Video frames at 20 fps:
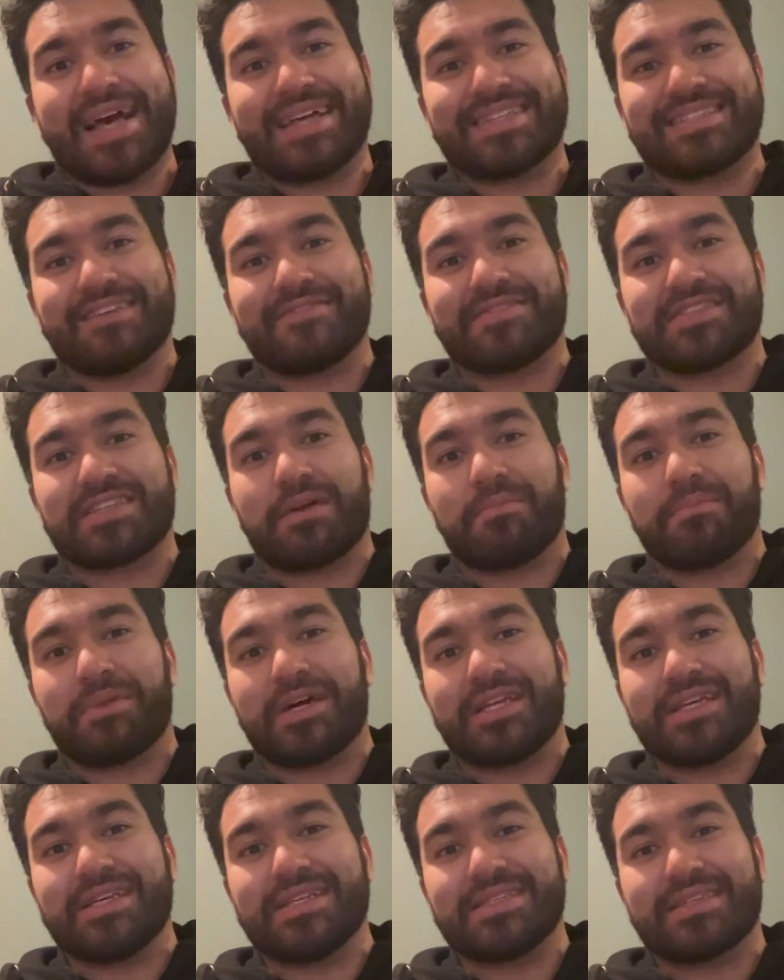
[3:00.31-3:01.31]
as if
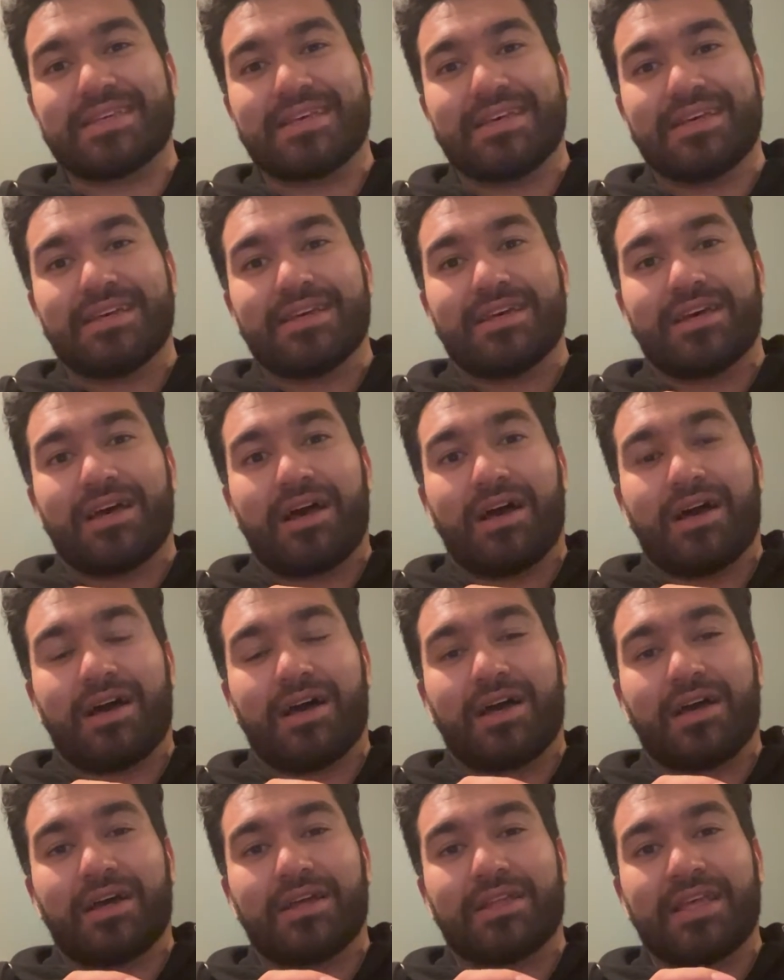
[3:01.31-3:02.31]
somebody's
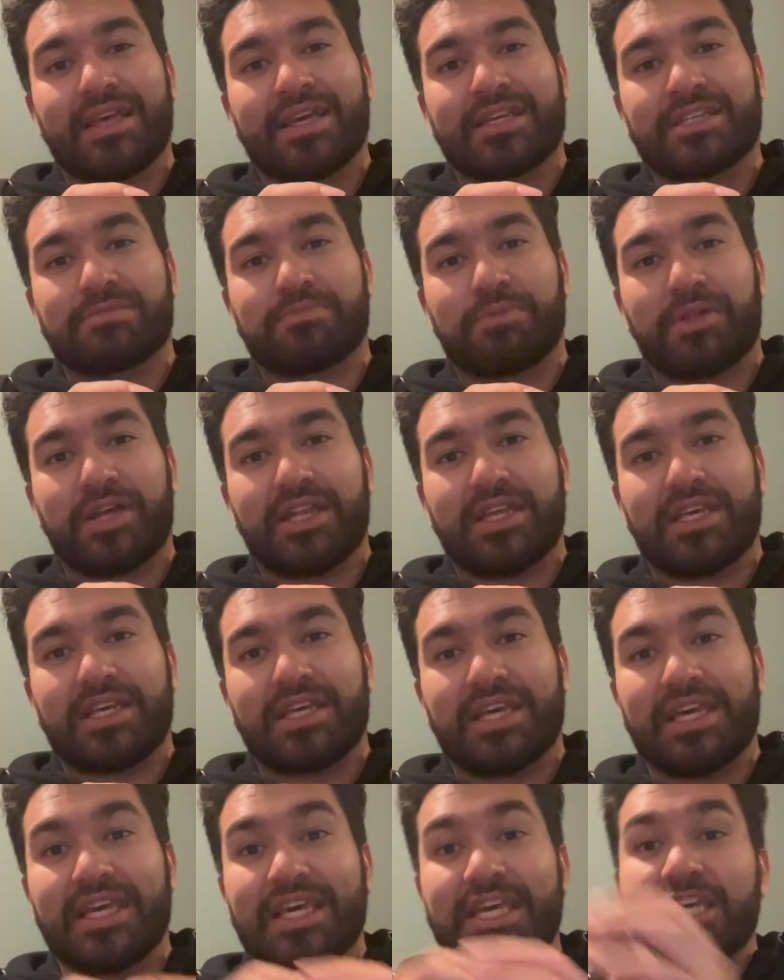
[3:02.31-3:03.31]

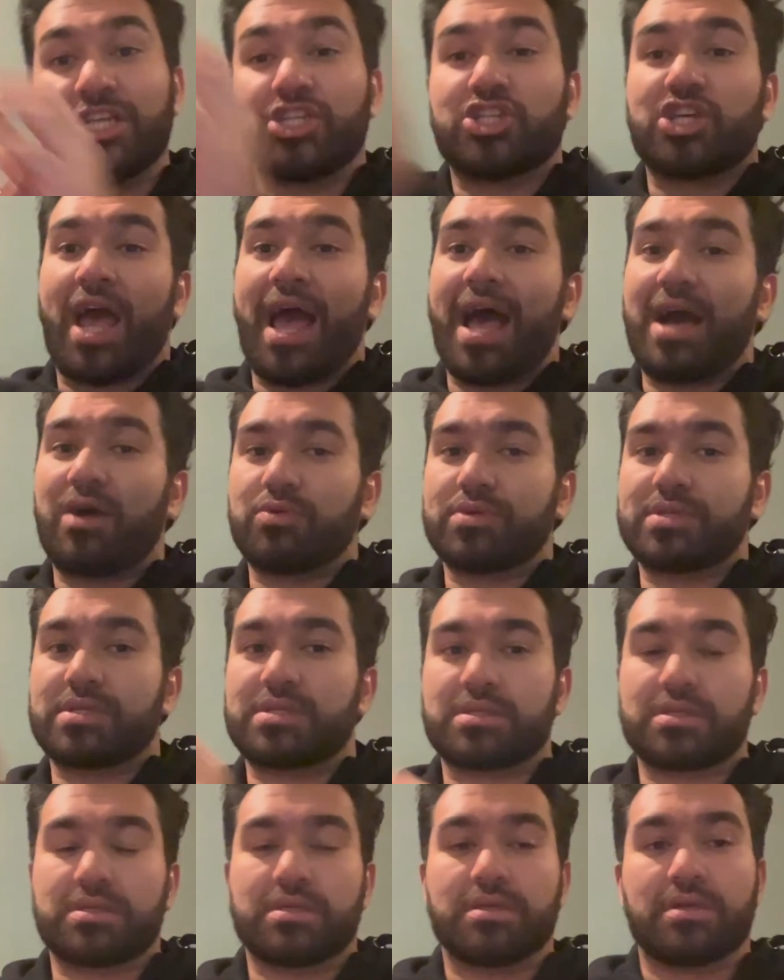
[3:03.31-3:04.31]
explaining each
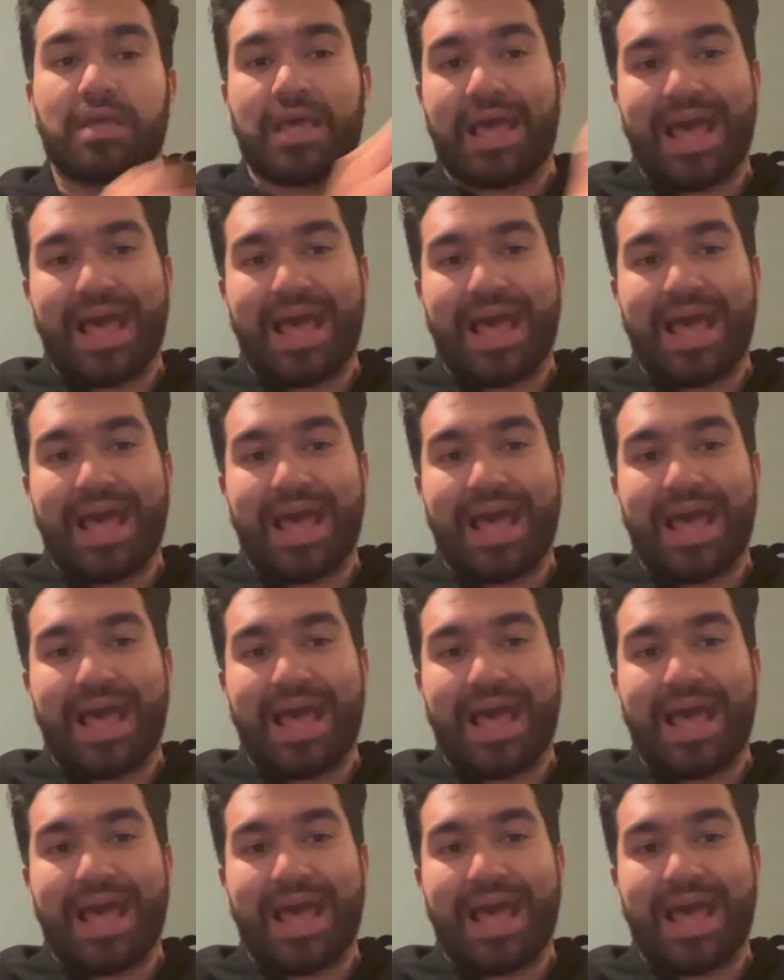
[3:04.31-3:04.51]
house